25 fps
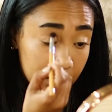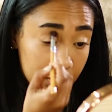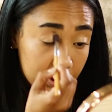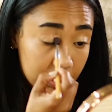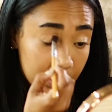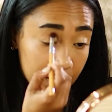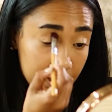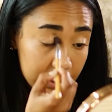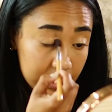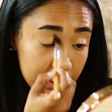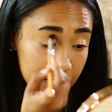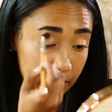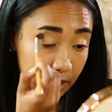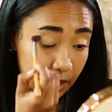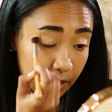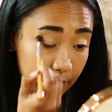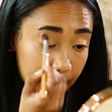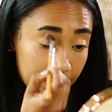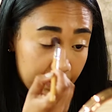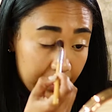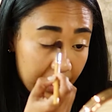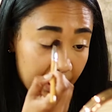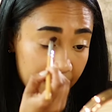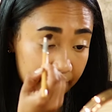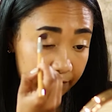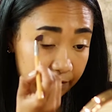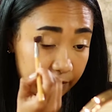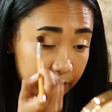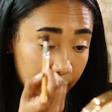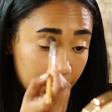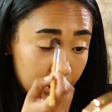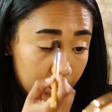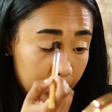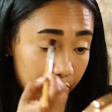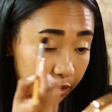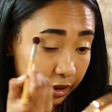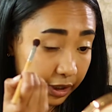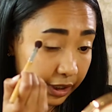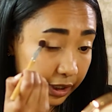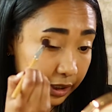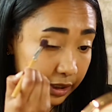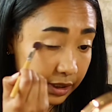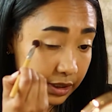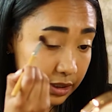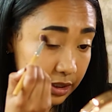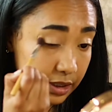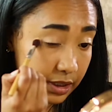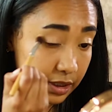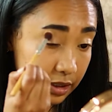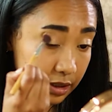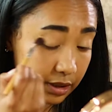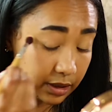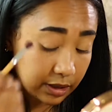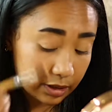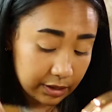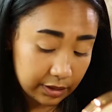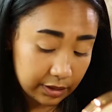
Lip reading: just above the crease